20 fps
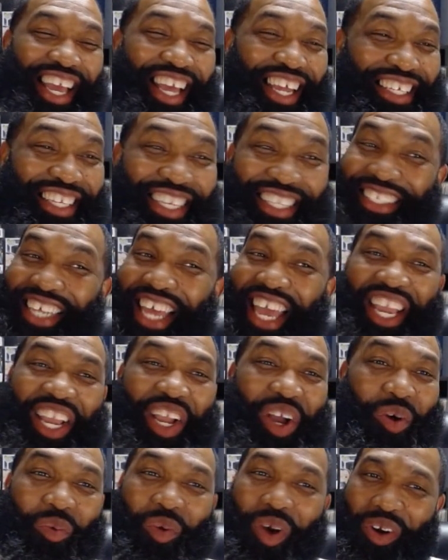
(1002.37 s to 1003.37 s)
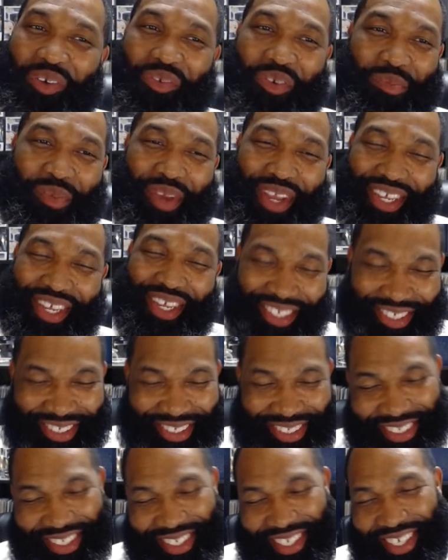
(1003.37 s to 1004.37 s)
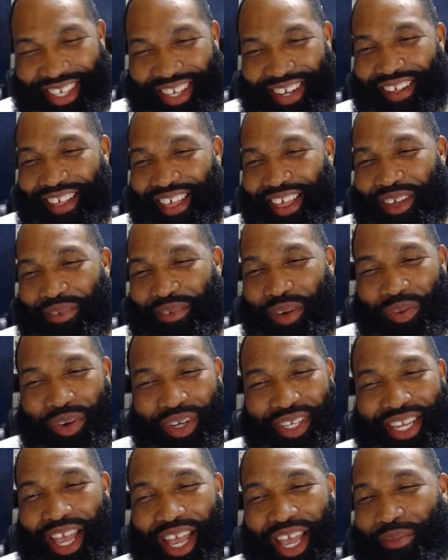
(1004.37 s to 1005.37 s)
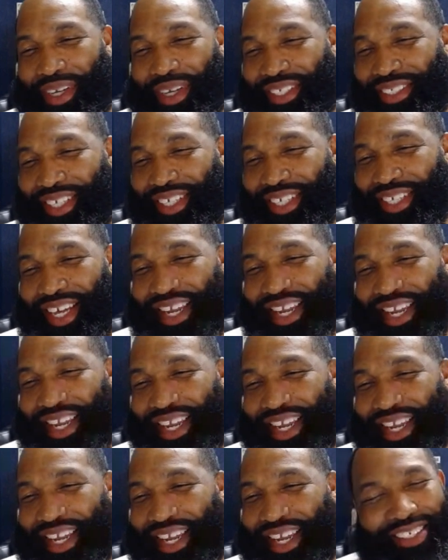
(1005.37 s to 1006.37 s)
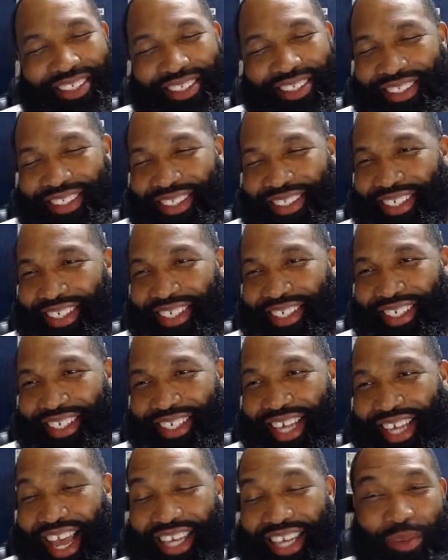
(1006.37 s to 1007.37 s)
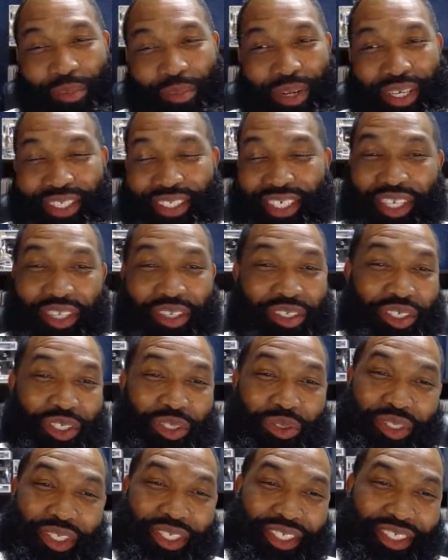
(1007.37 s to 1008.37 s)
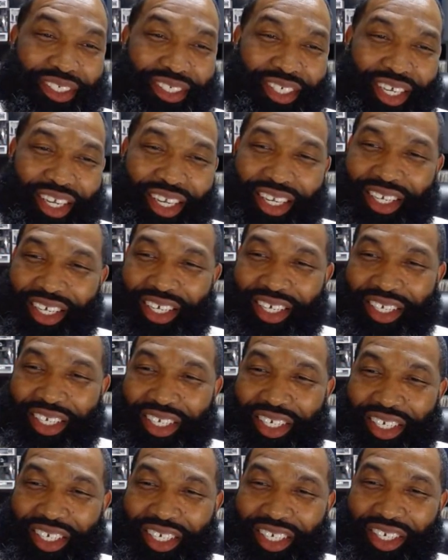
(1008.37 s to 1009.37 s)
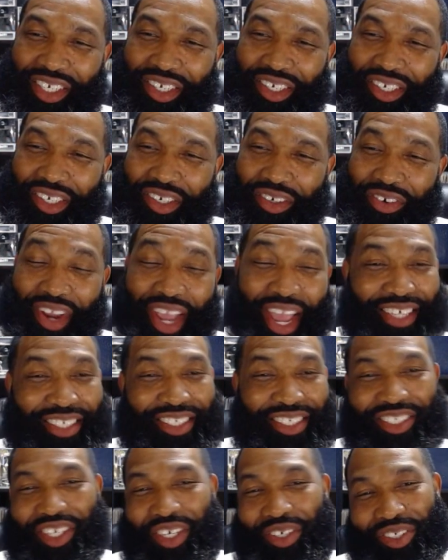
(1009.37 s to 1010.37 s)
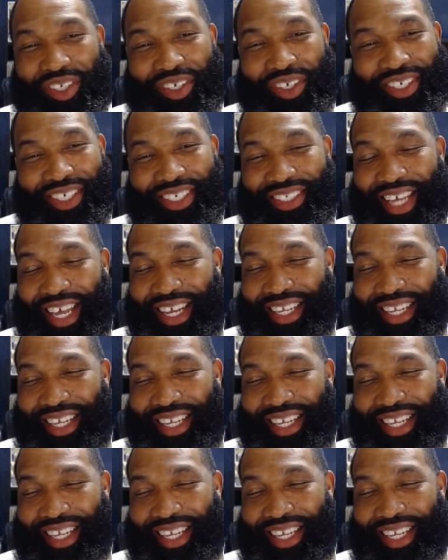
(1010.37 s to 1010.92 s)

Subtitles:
This ain't gonna work for me. But with that being said, hey guys, I'm gonna continue to do these reaction shows on this.